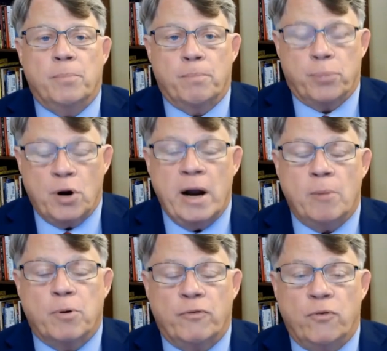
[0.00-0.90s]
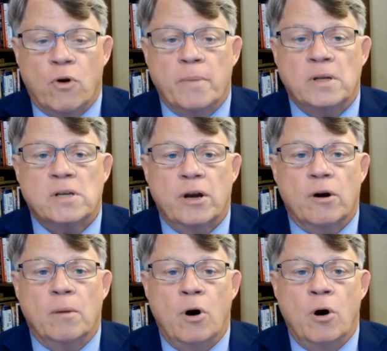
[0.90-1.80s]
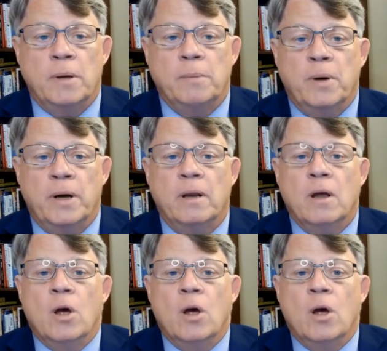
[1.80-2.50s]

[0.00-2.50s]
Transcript: prior performance here in a moment, but